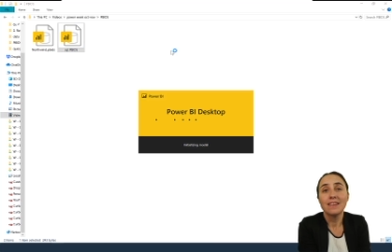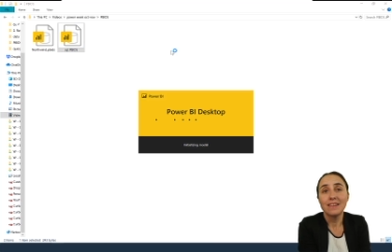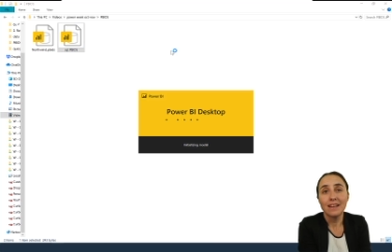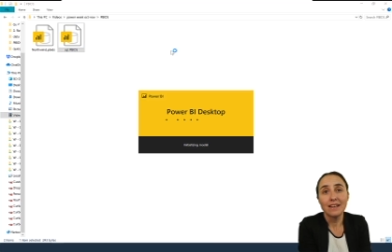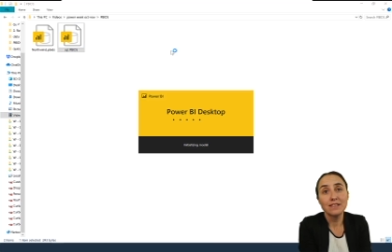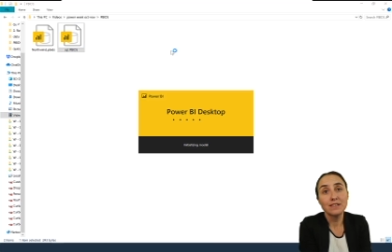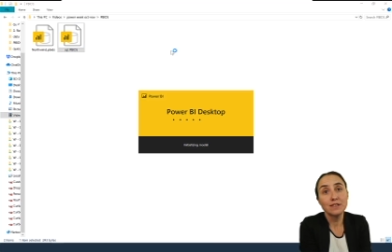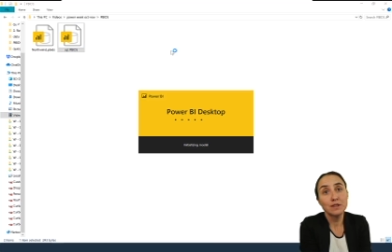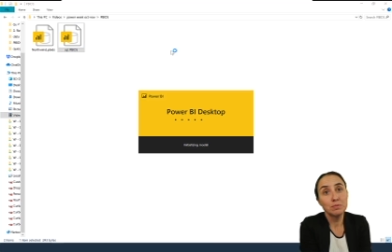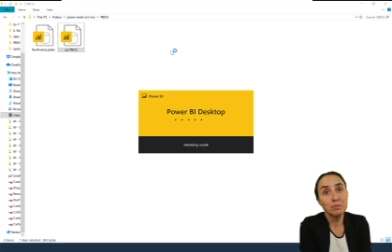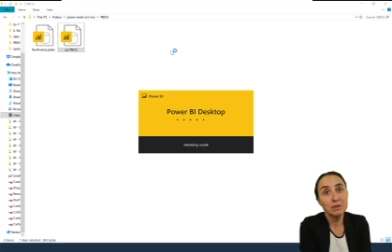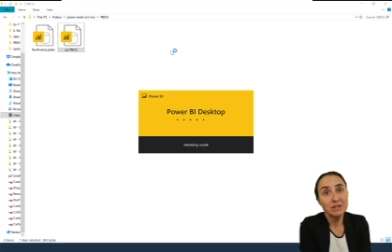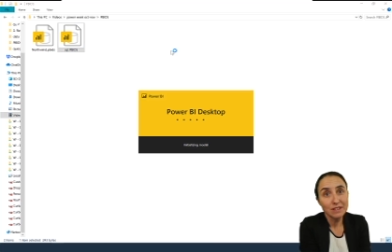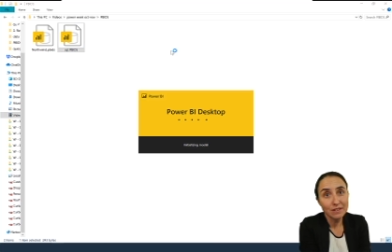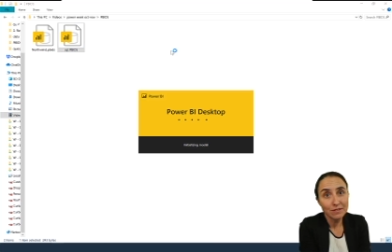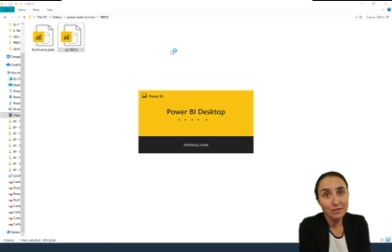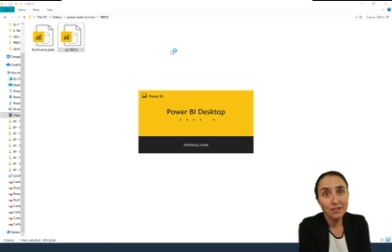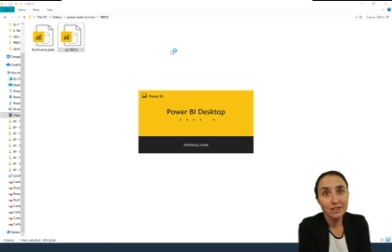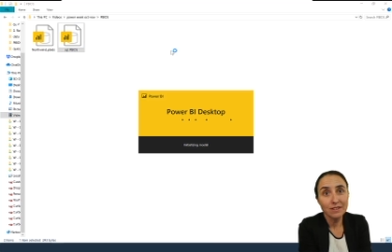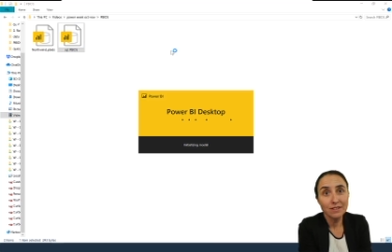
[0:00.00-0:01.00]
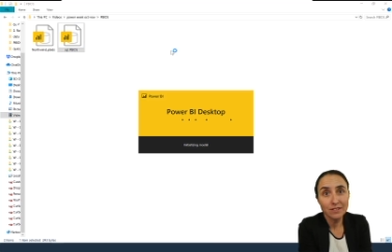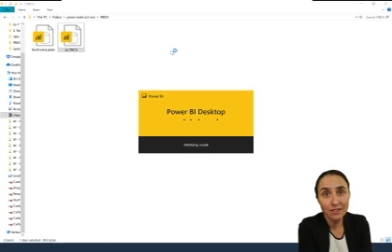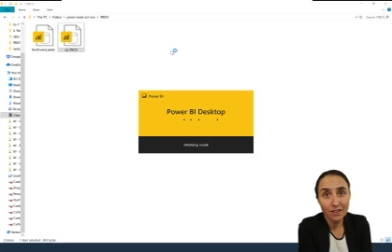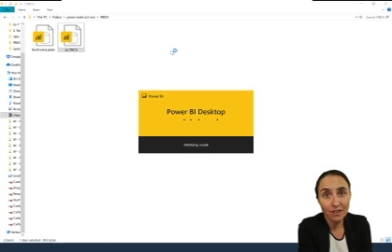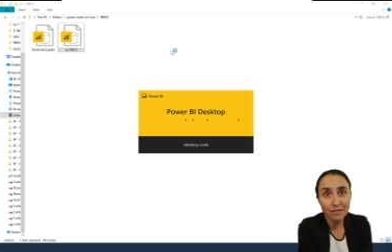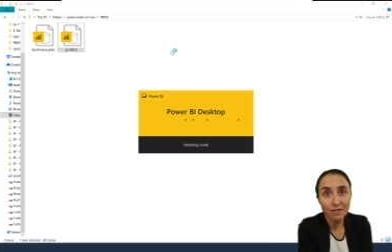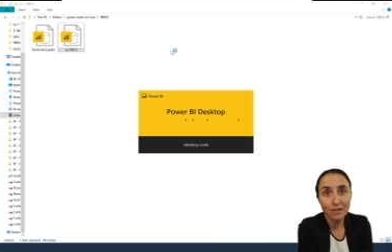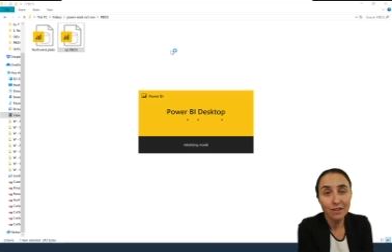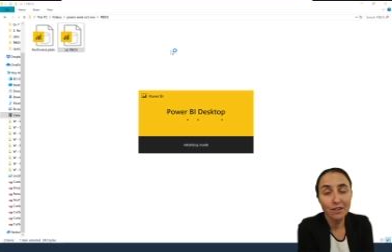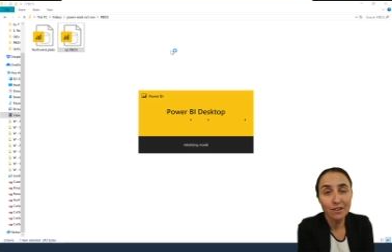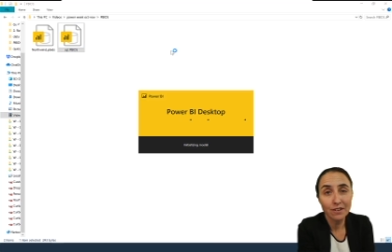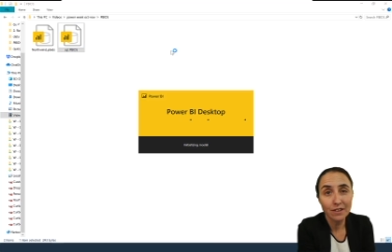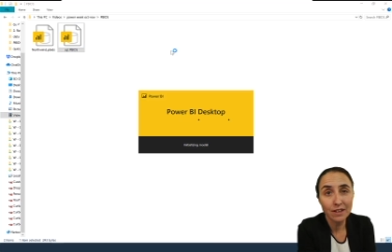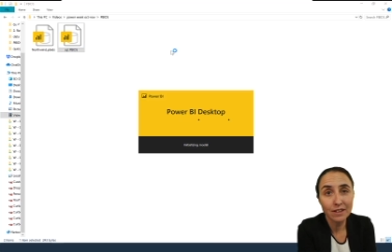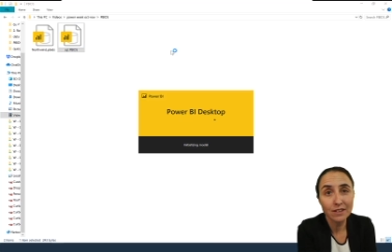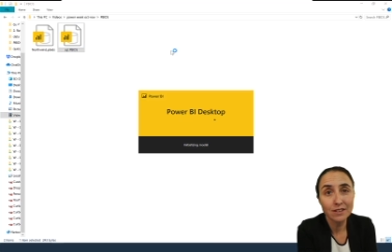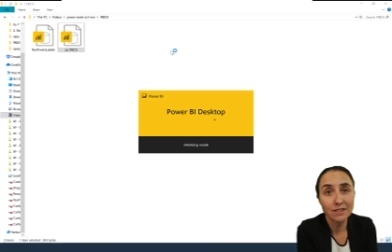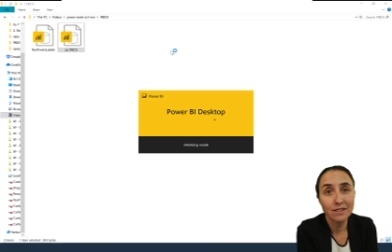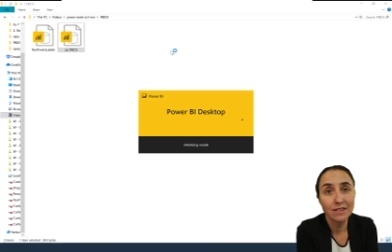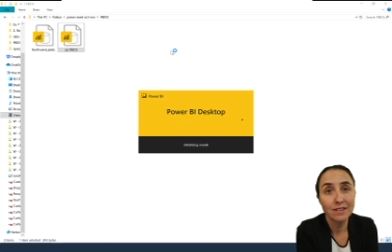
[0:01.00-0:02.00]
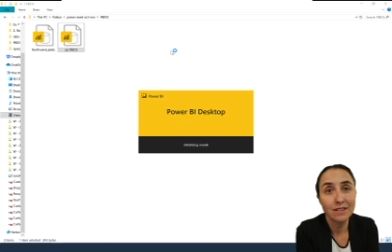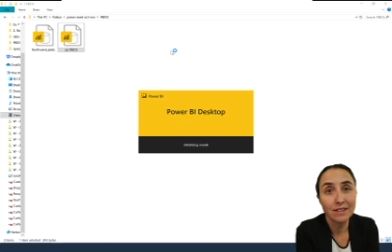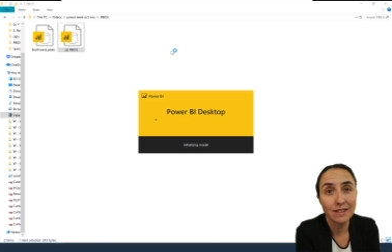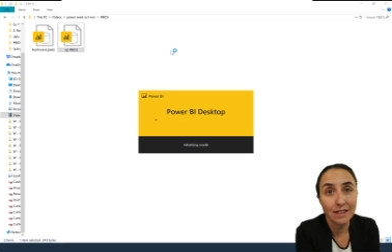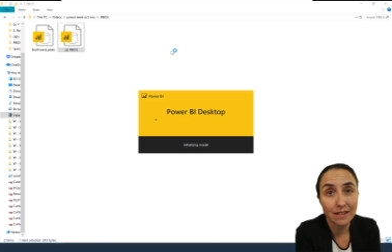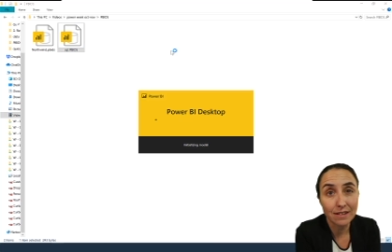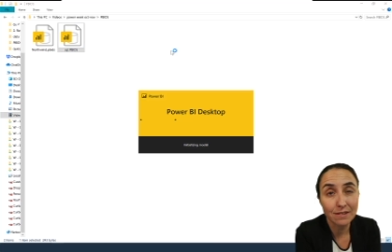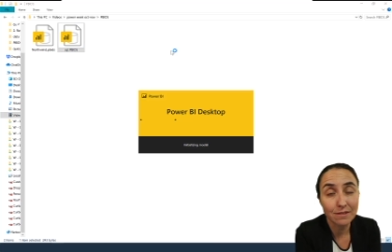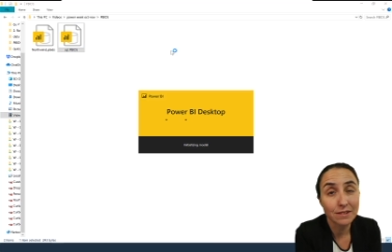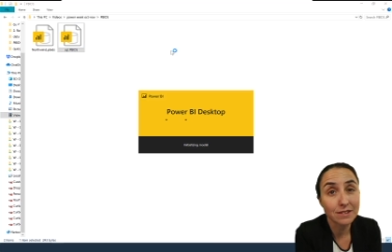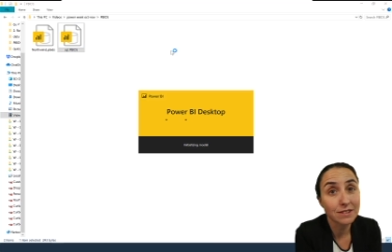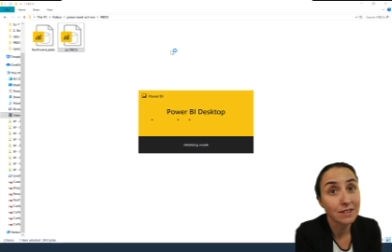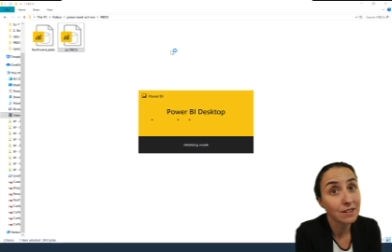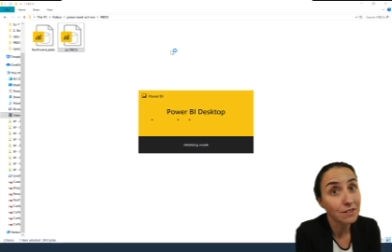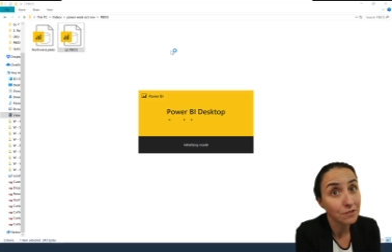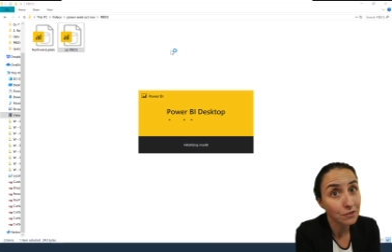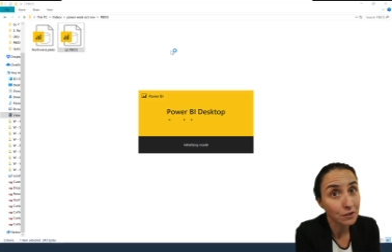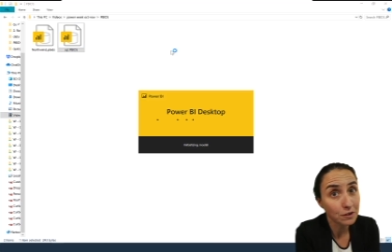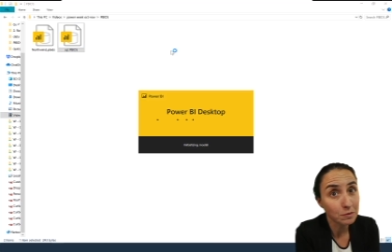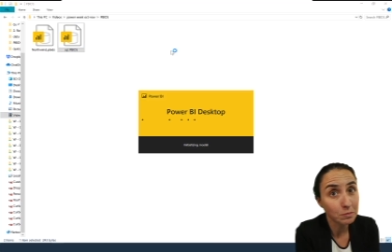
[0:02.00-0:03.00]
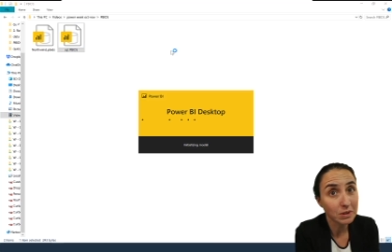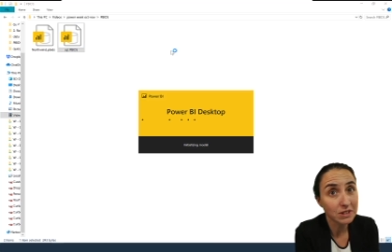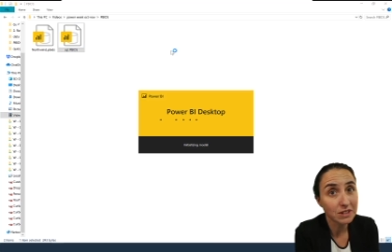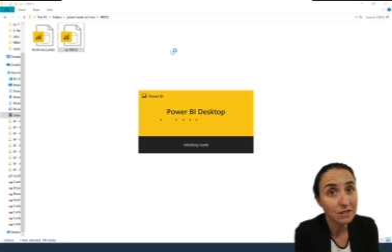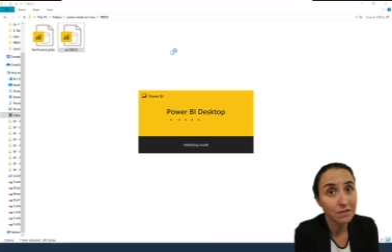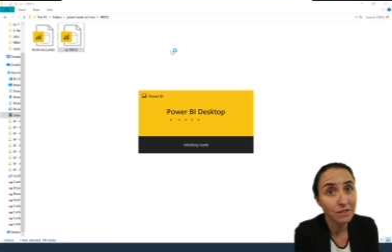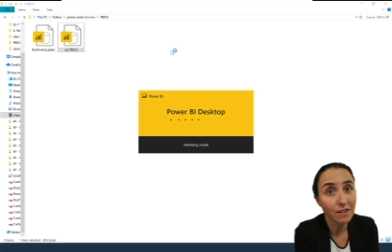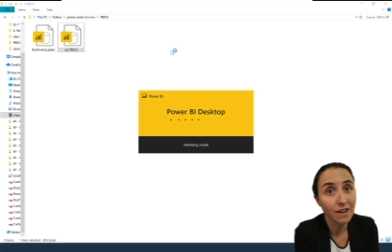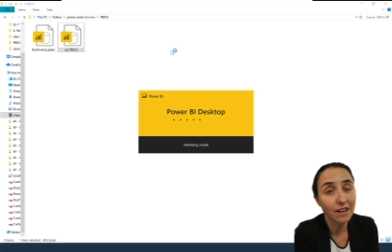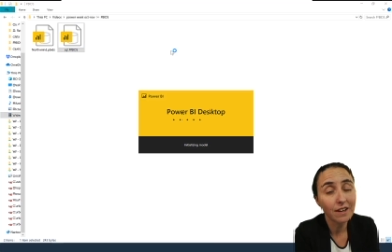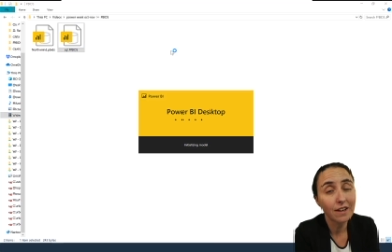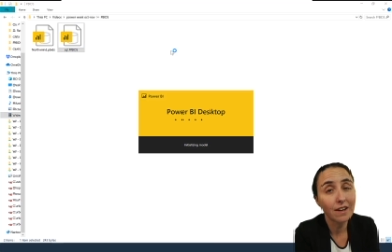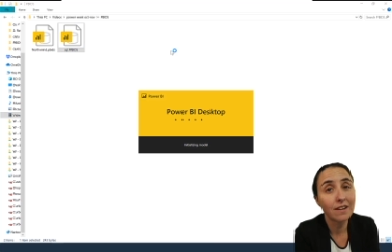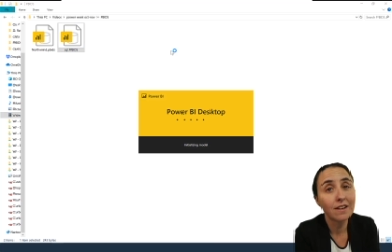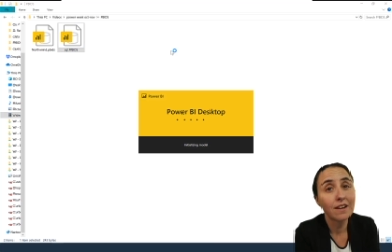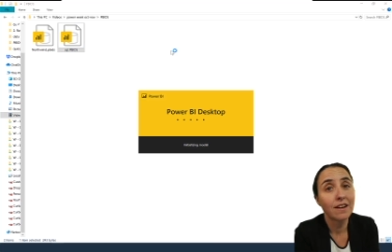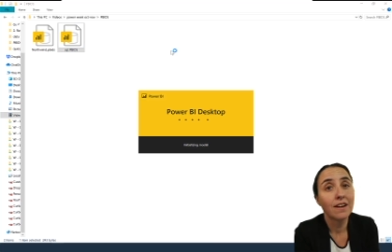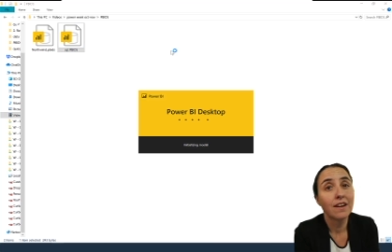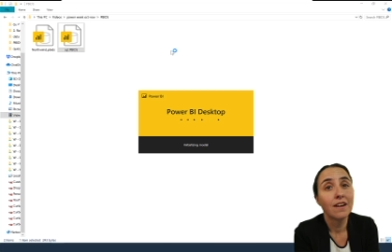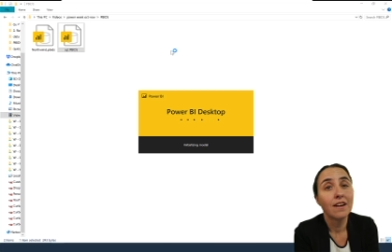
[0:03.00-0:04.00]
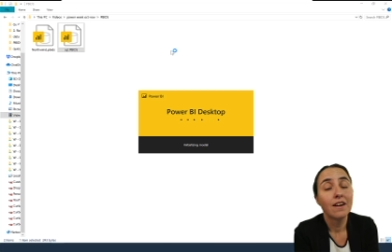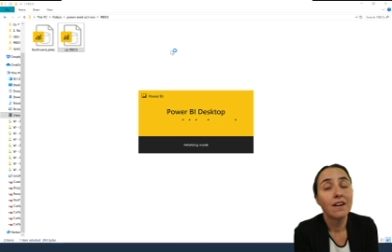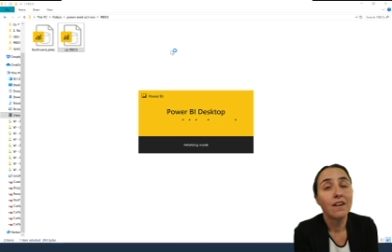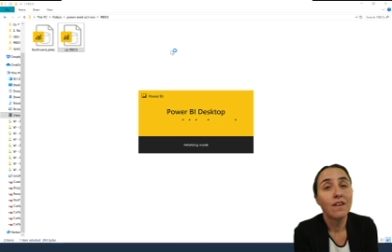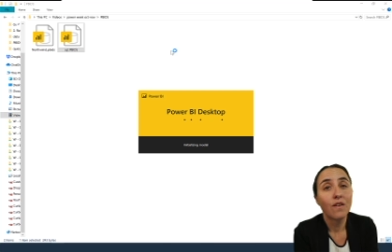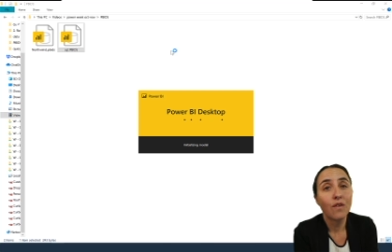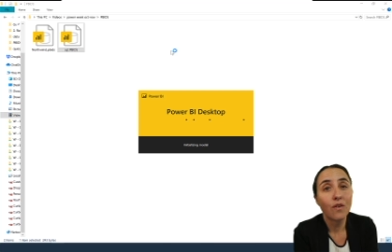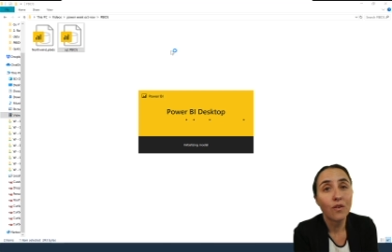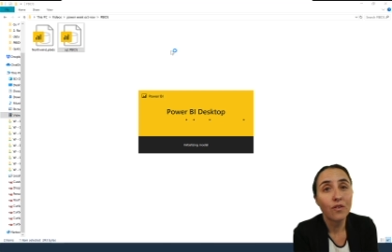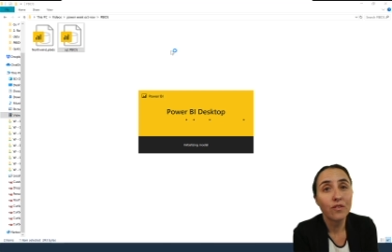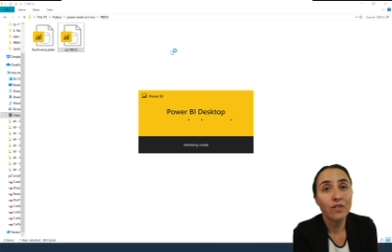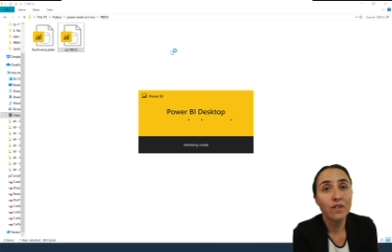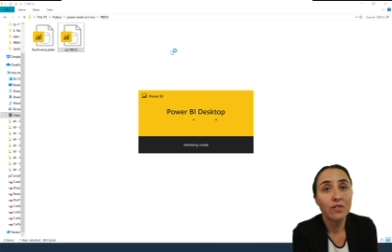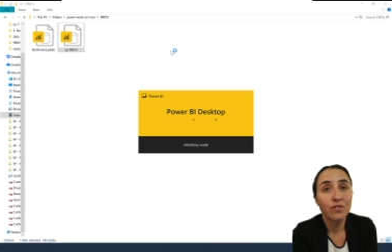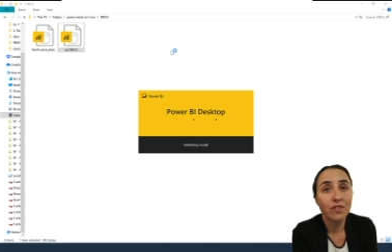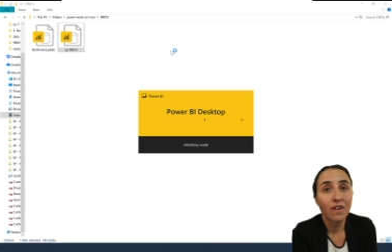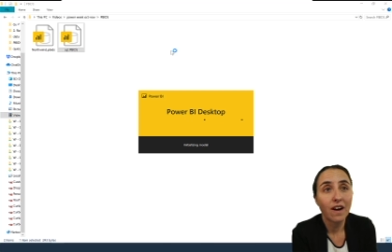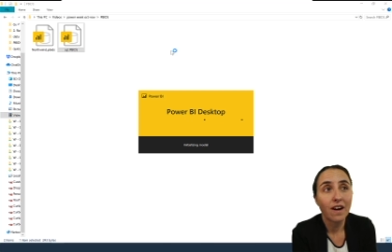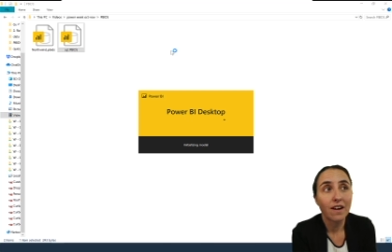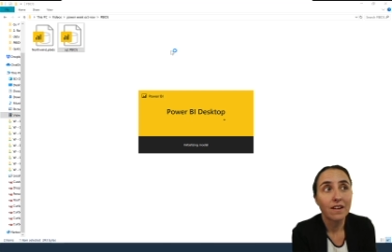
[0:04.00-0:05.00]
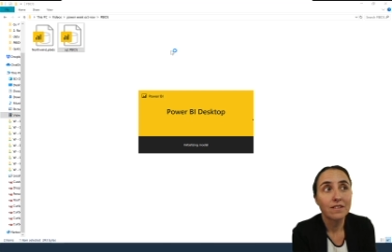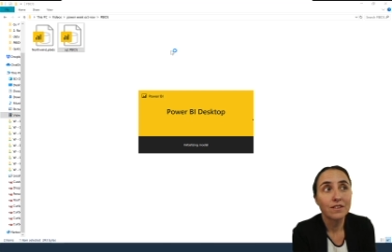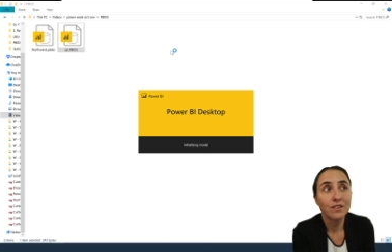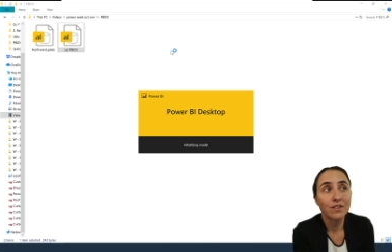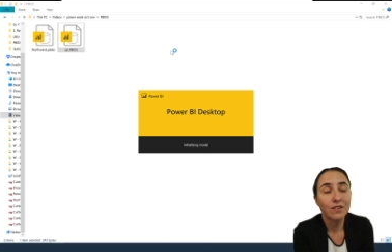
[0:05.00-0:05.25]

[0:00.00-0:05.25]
that specific server connection and database, if you specify it on the file.